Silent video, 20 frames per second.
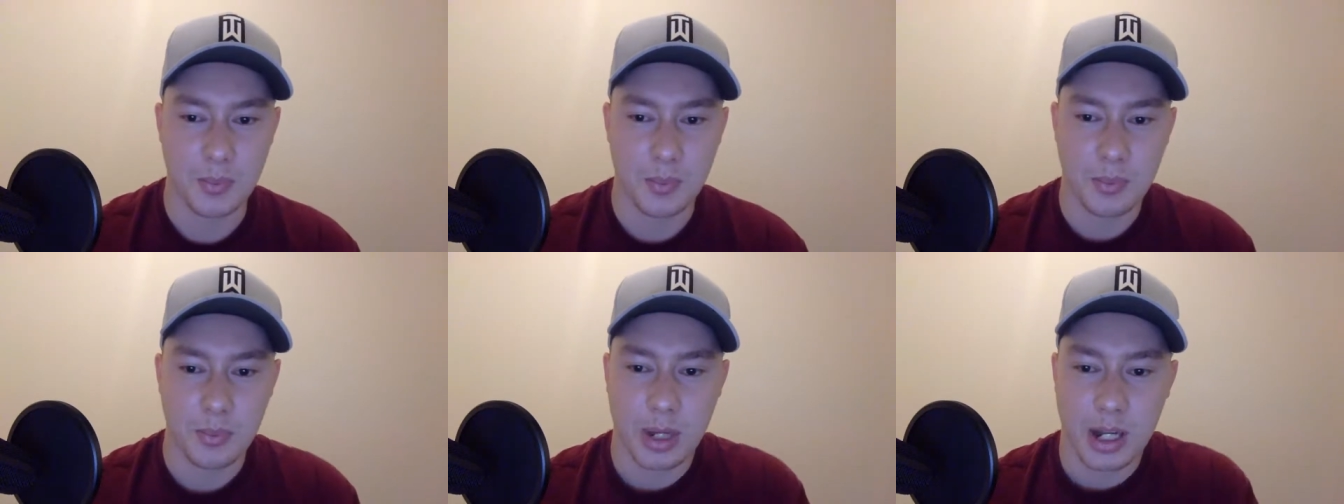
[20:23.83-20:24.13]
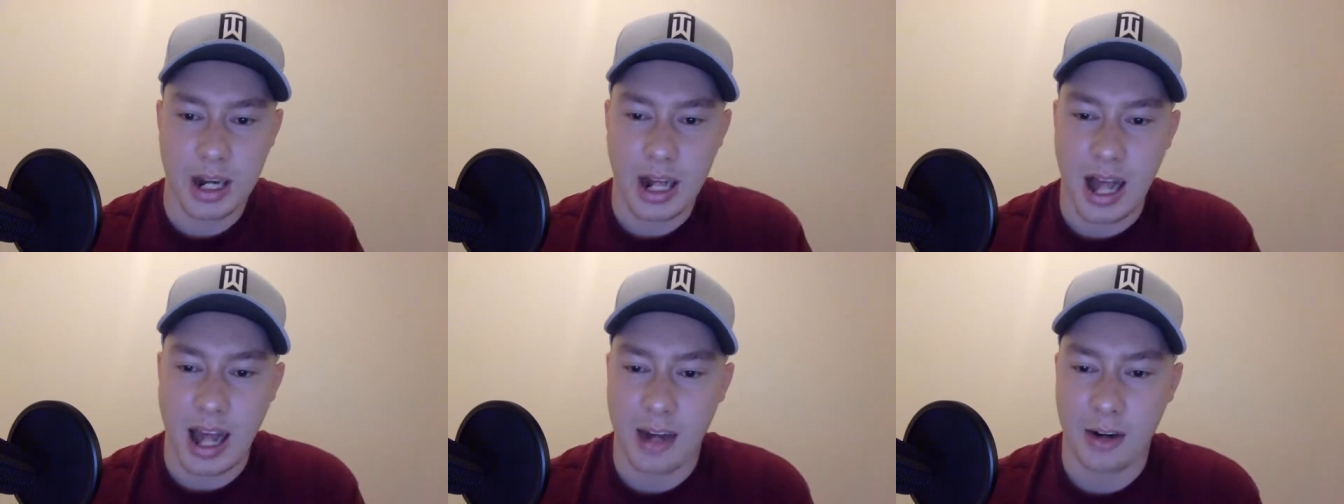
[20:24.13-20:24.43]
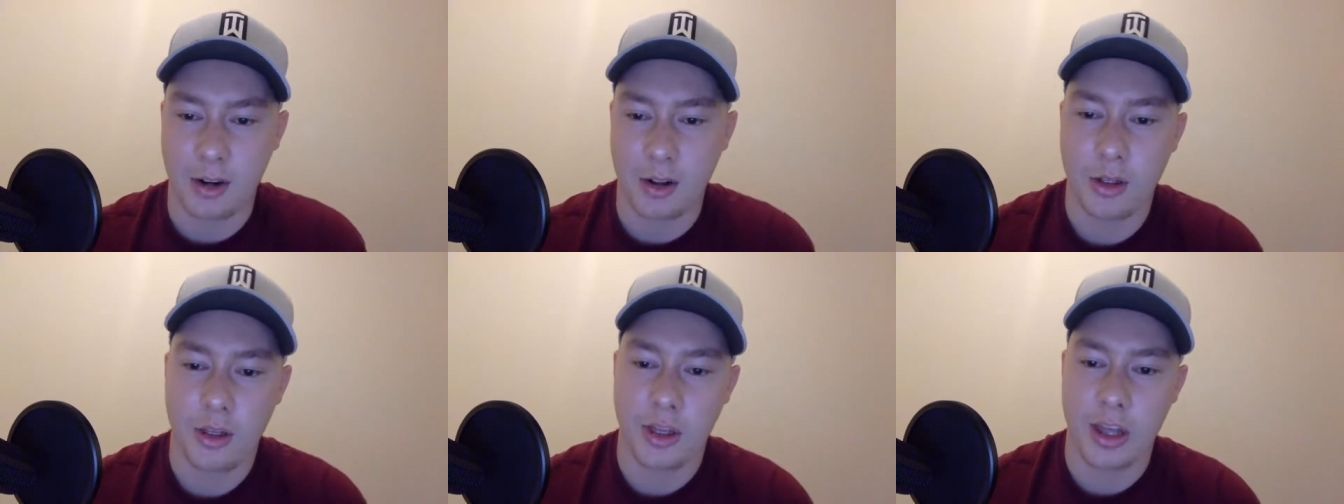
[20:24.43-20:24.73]
But I
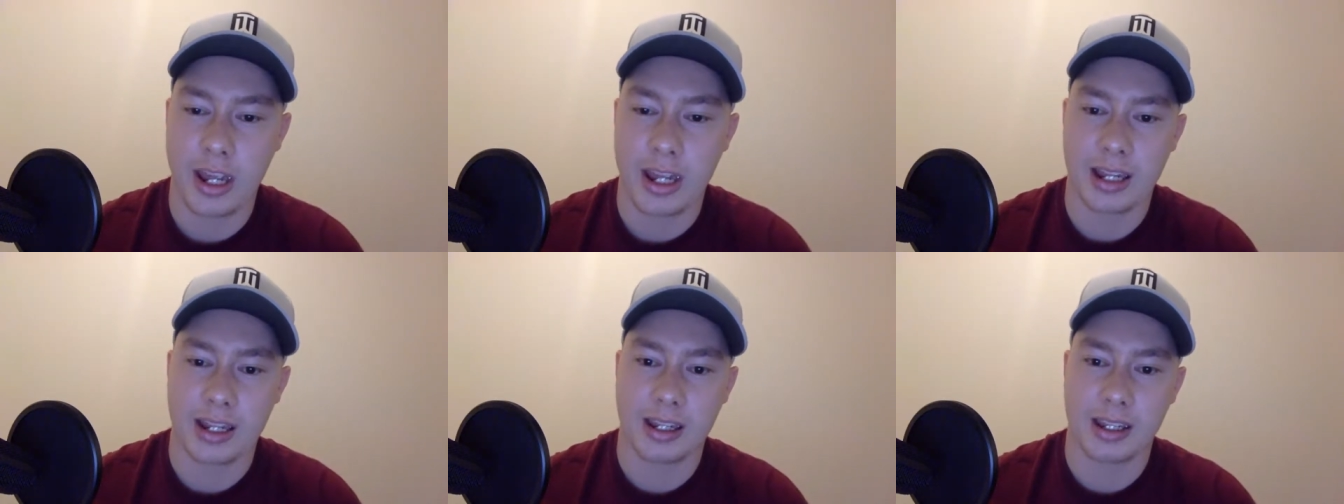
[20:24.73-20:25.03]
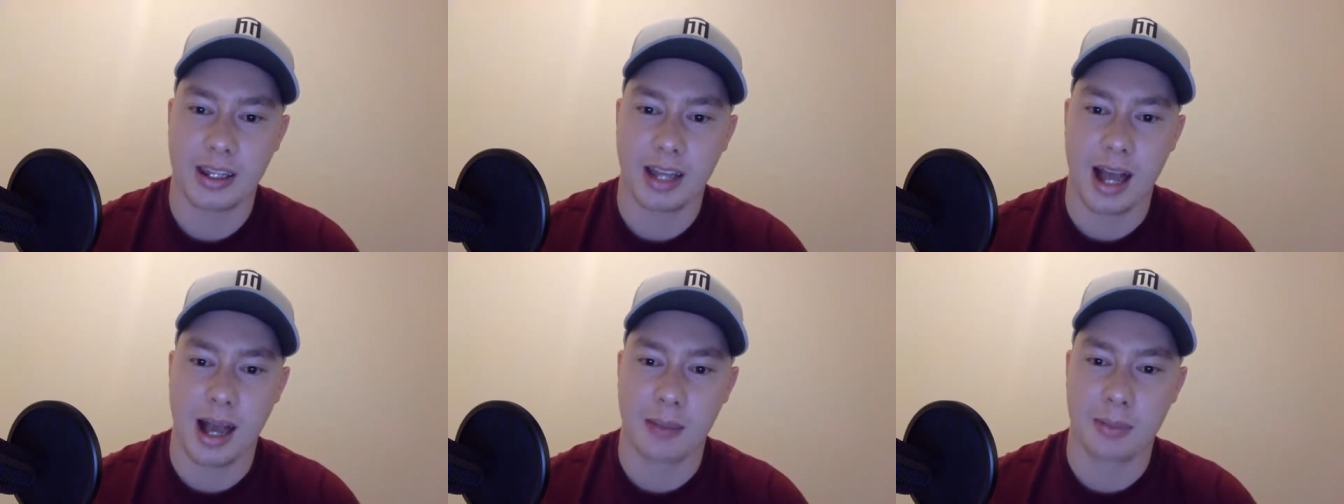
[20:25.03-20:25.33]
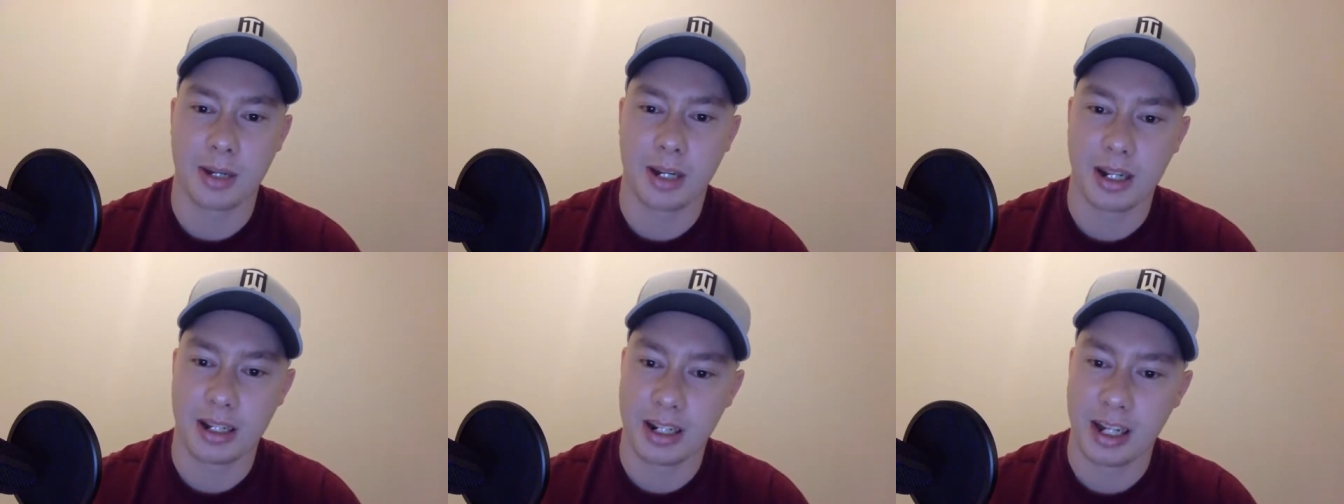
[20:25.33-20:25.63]
don't think
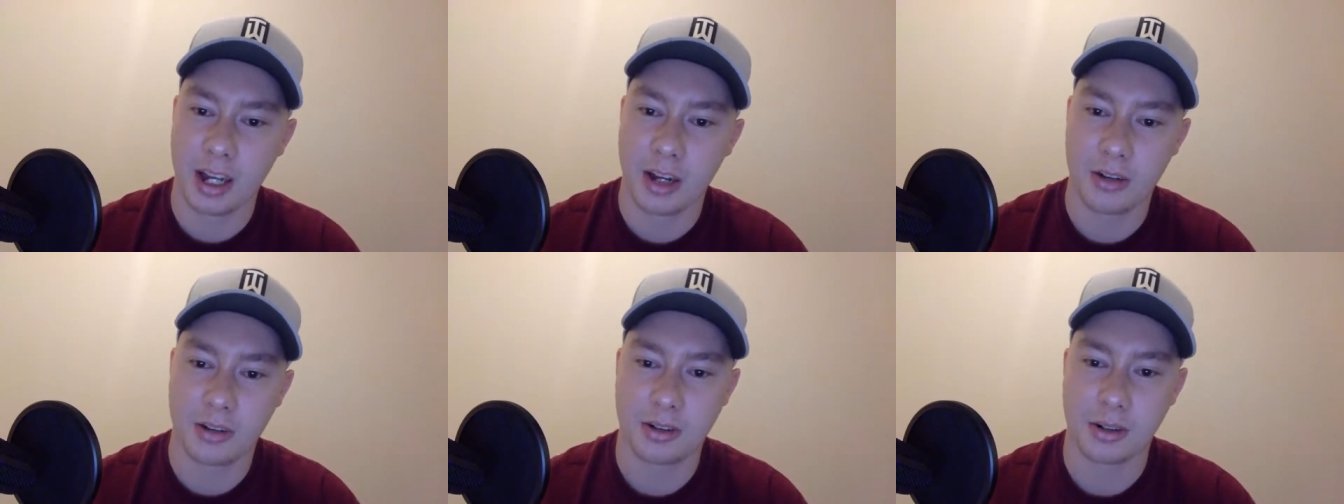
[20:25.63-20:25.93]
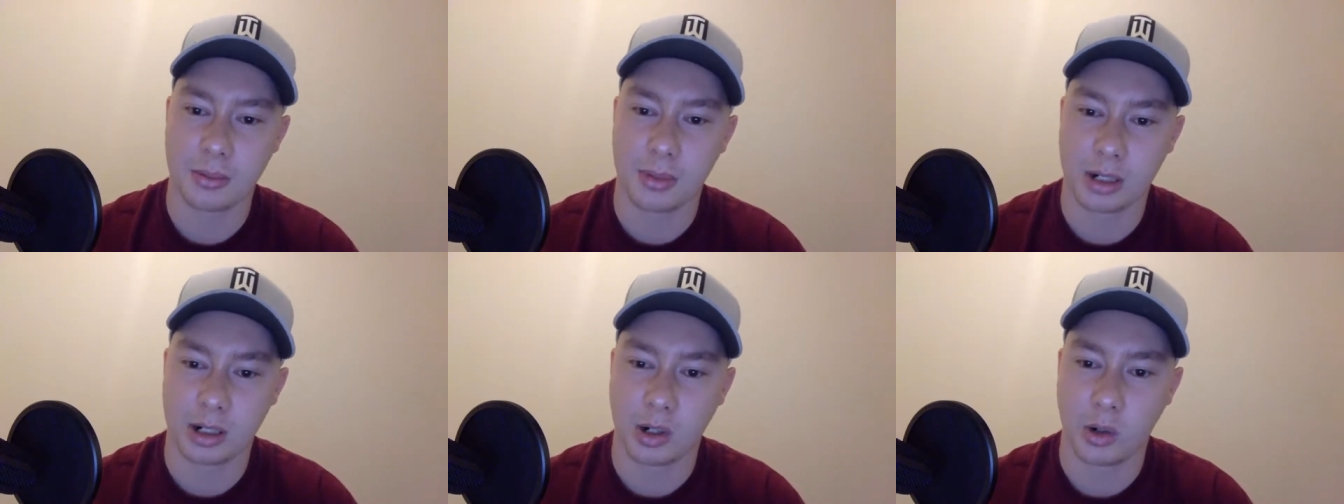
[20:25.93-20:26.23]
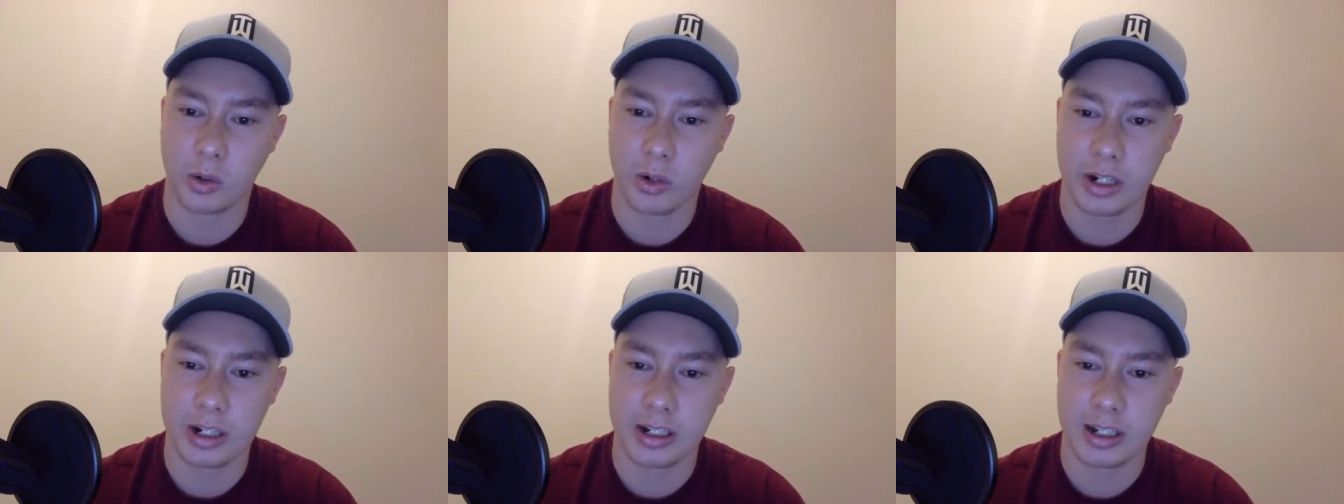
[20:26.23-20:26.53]
I'm going to go to
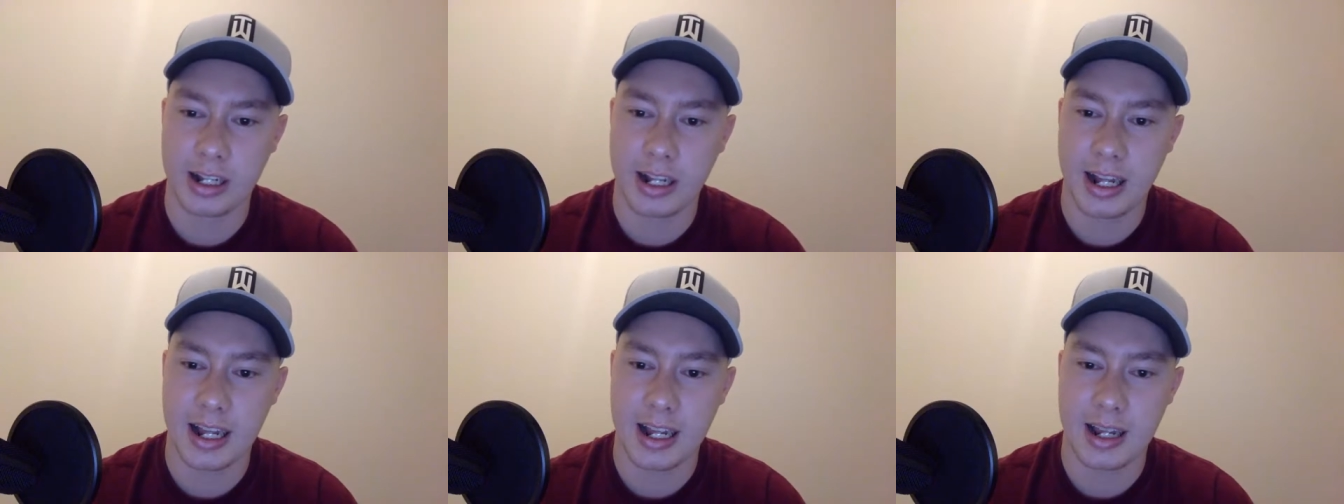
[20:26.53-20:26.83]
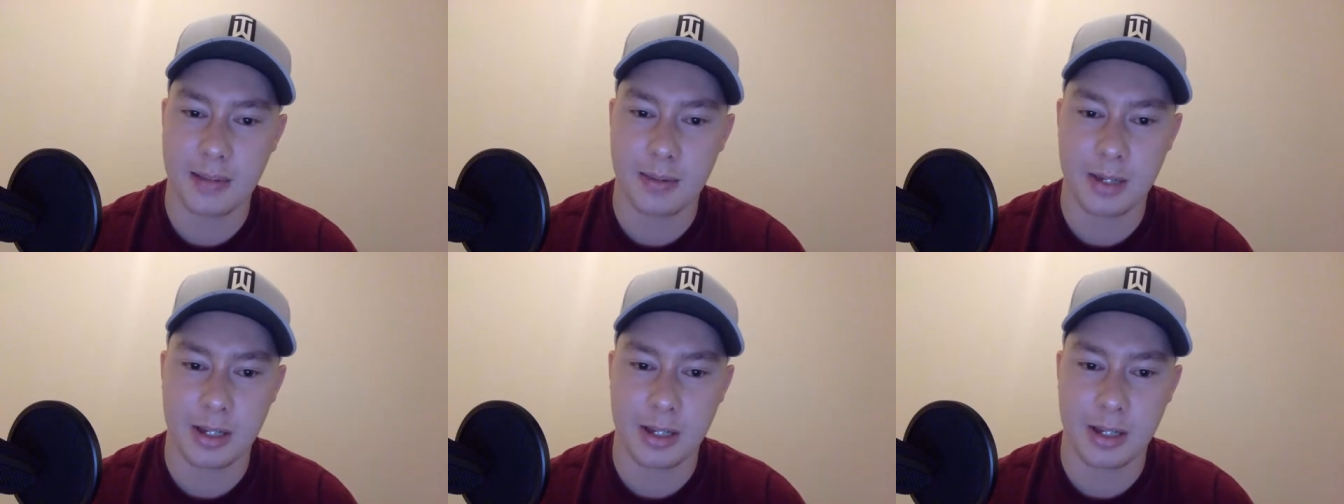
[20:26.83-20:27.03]
McCoy today,